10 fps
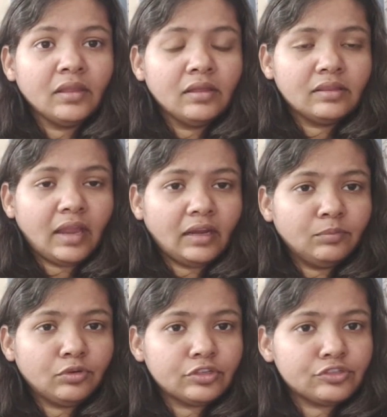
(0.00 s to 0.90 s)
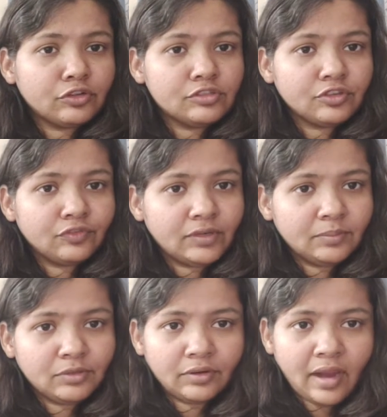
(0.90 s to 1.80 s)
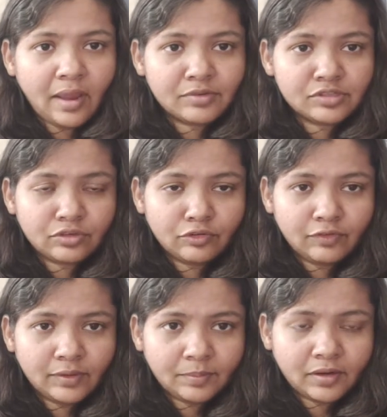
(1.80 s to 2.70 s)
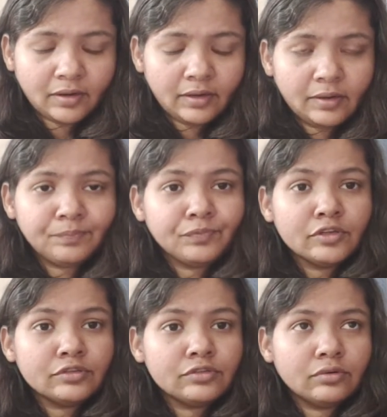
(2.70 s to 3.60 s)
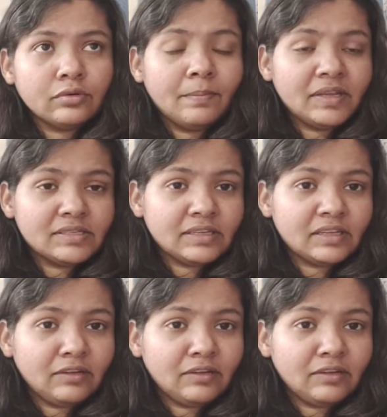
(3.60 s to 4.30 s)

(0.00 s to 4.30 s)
that book is also available on Amazon or Flipkart. So basically,